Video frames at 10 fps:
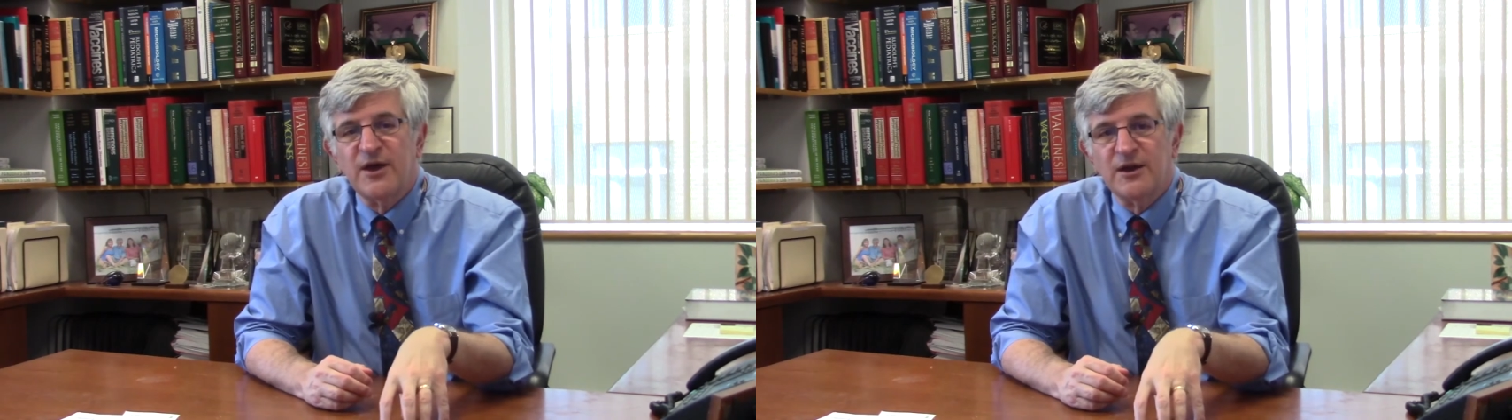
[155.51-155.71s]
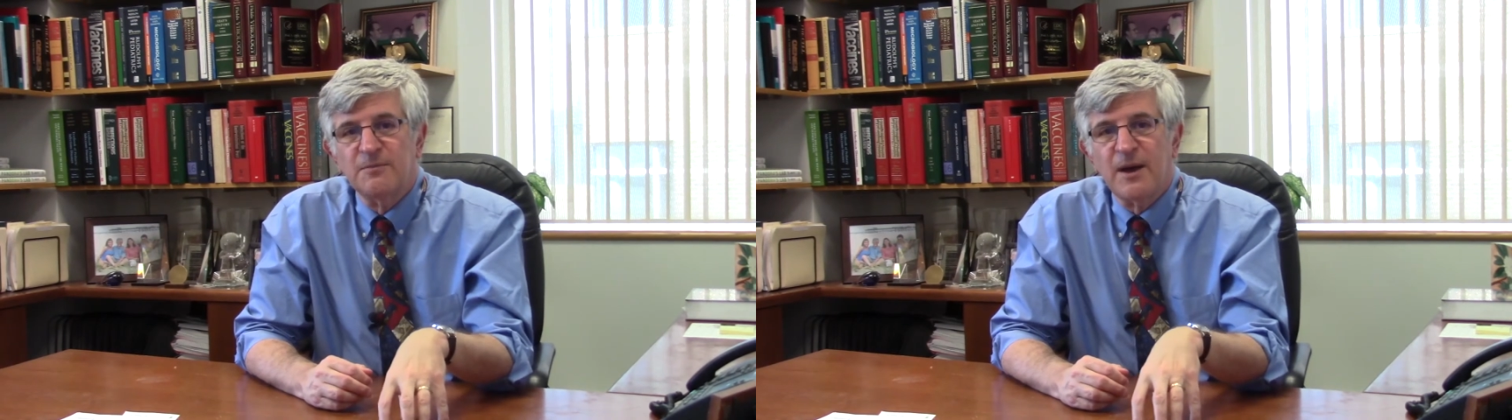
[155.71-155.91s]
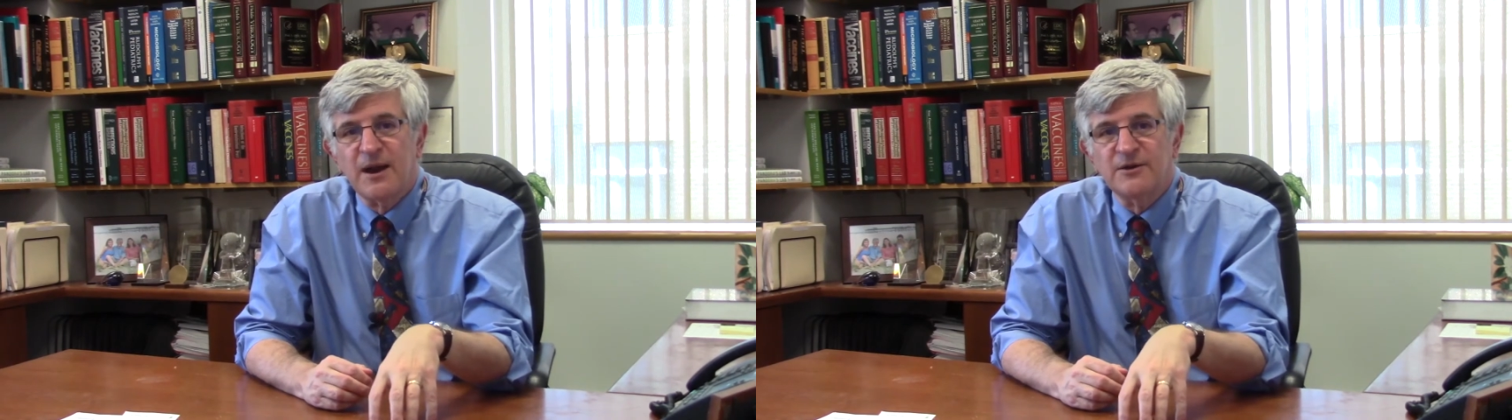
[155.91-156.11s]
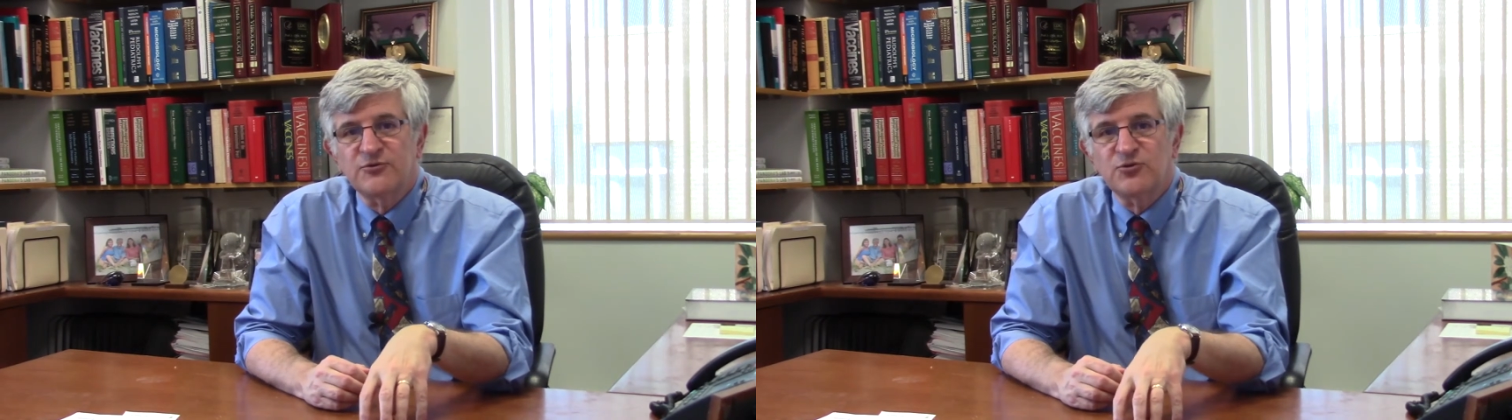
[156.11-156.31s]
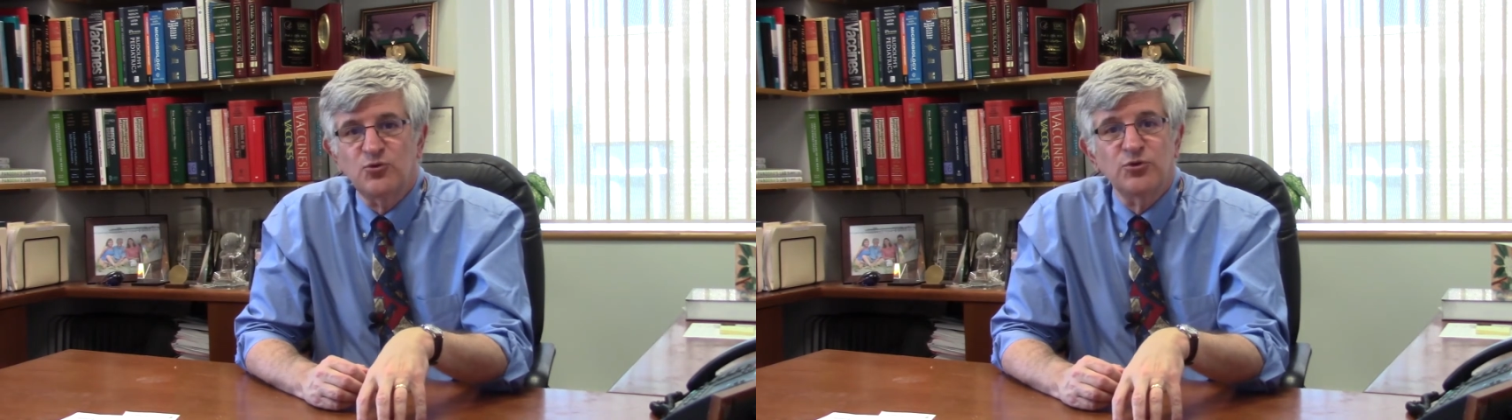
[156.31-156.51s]

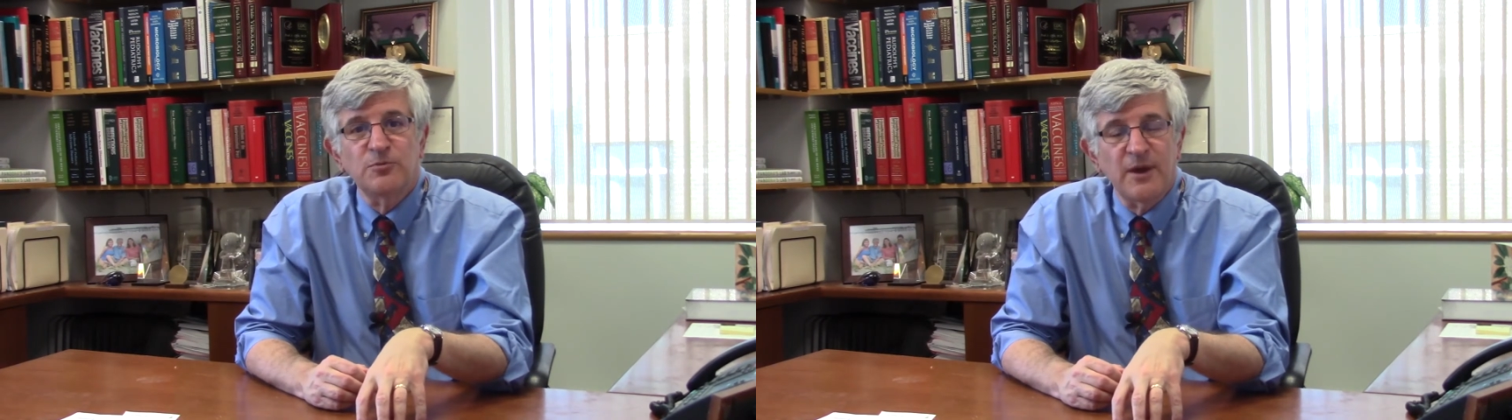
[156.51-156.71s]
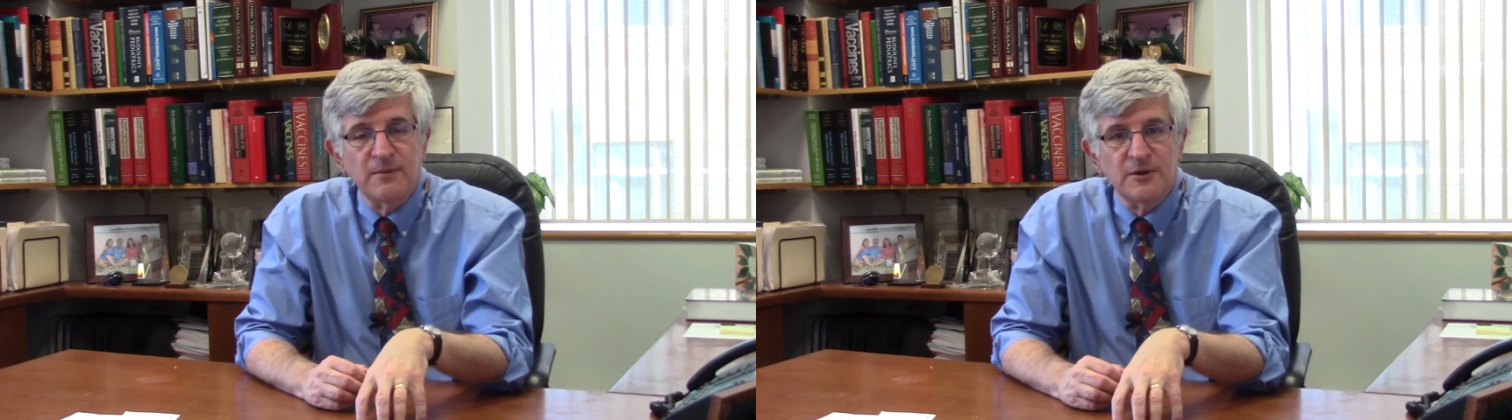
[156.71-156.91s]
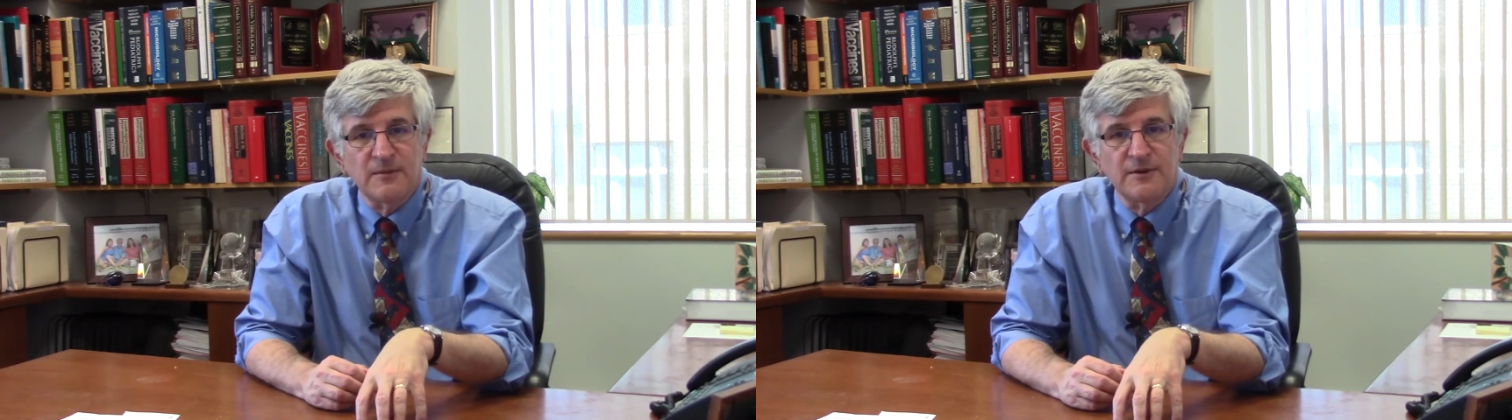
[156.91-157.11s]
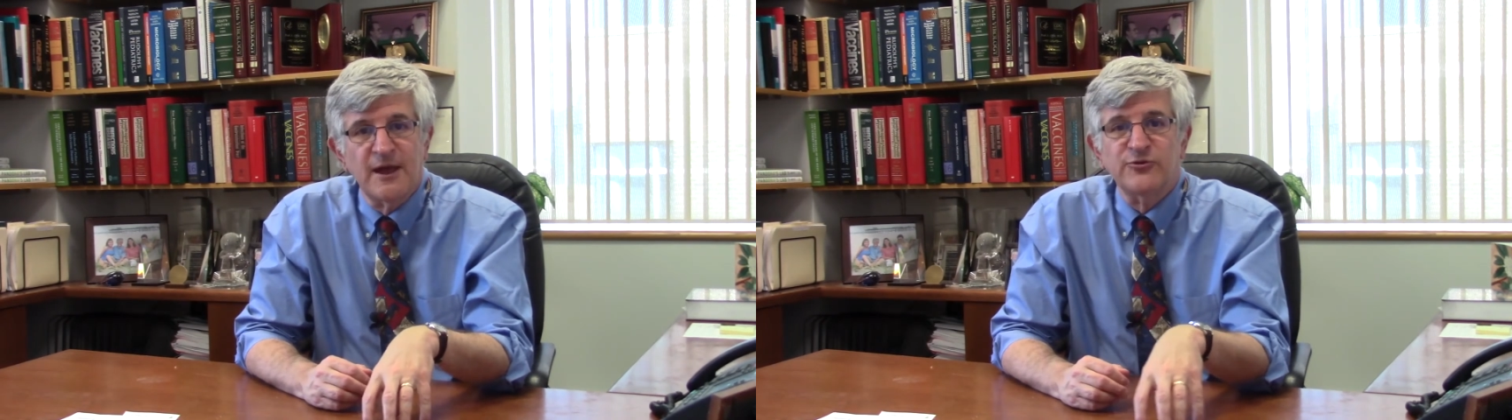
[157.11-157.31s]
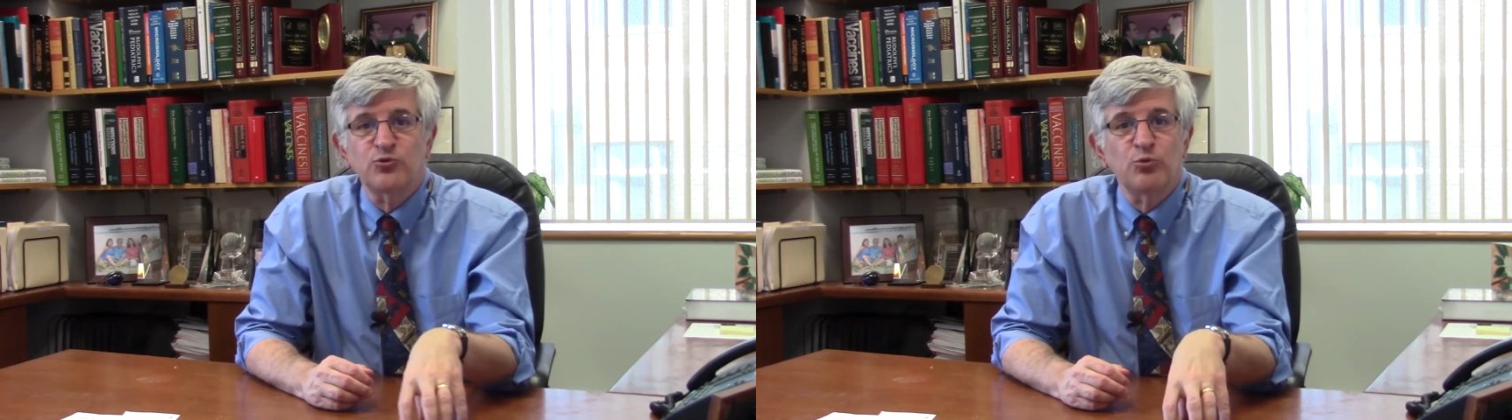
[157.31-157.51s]
antibodies to their baby, and
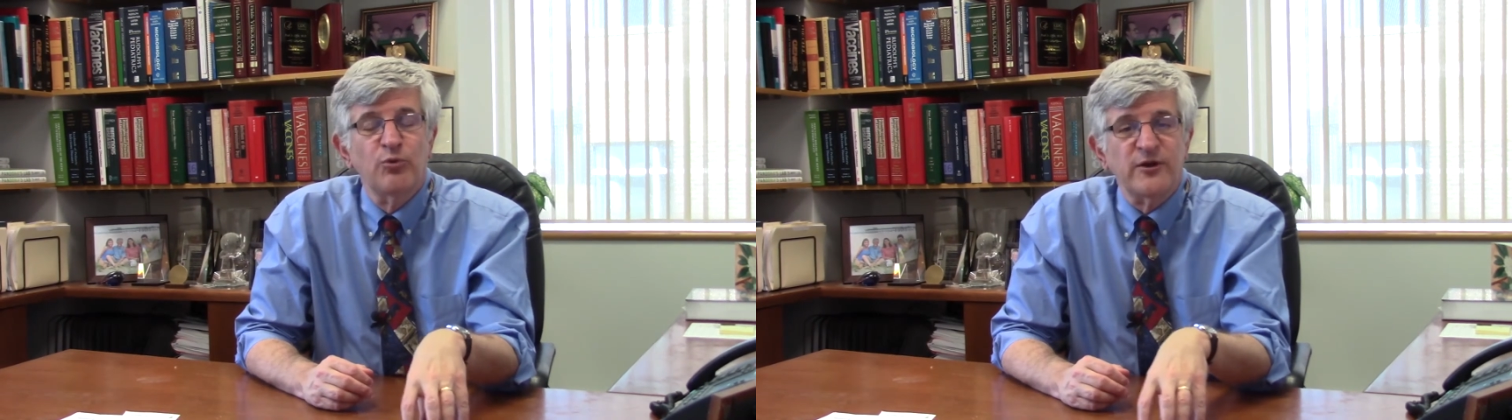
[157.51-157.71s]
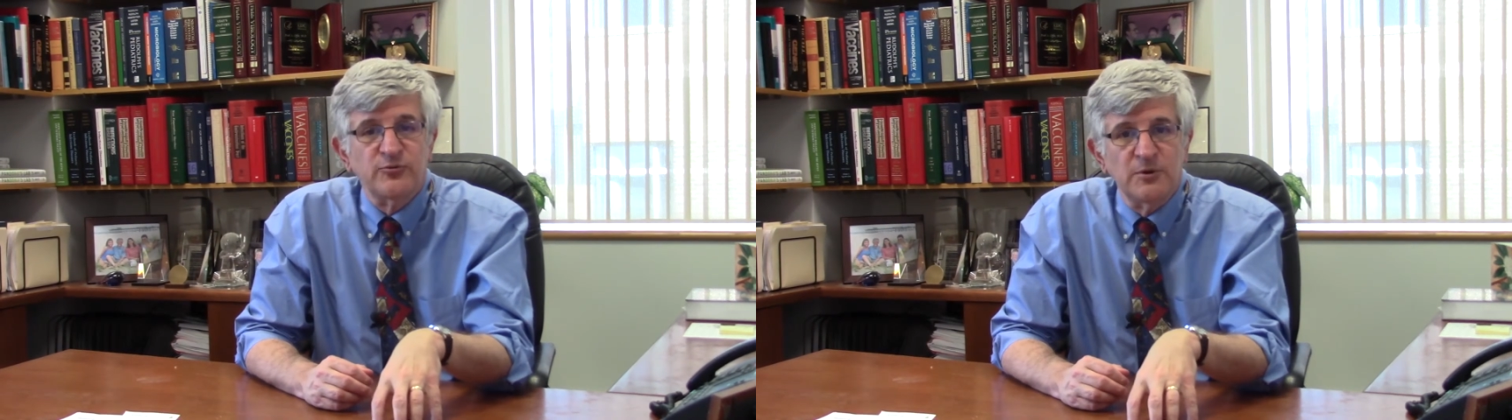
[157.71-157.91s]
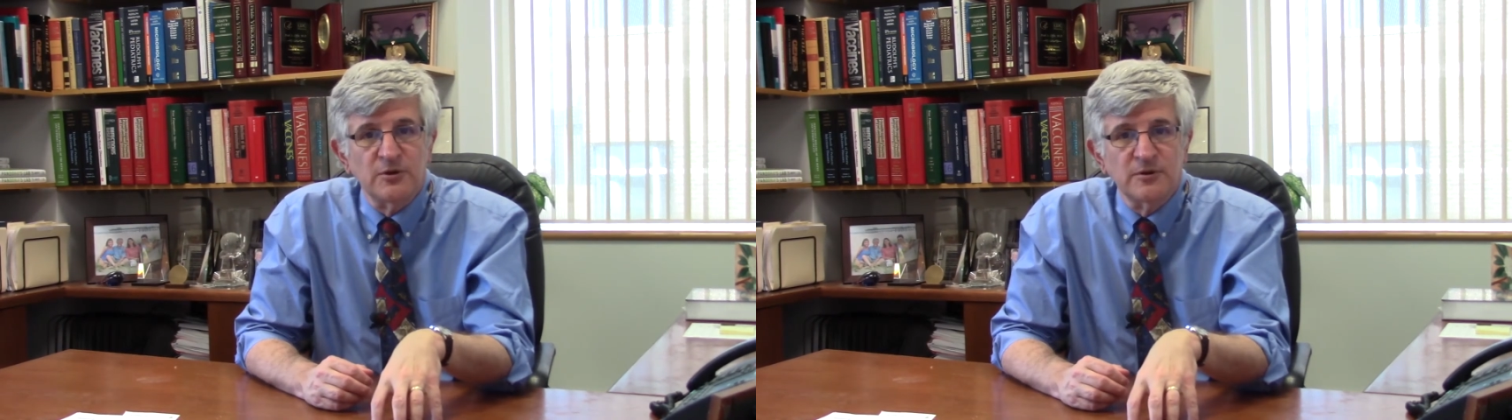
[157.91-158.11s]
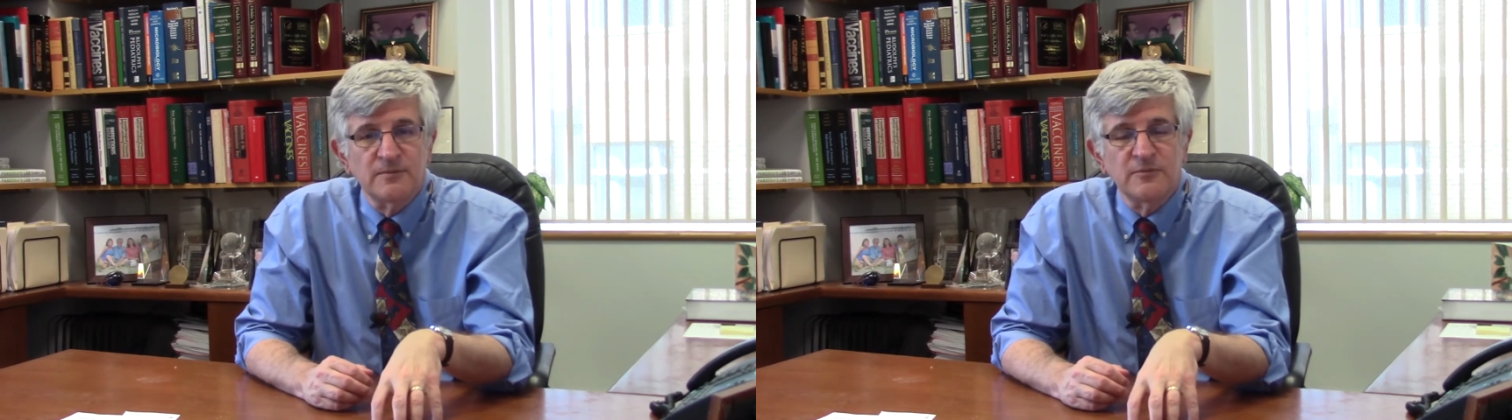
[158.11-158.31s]
that's through breast milk.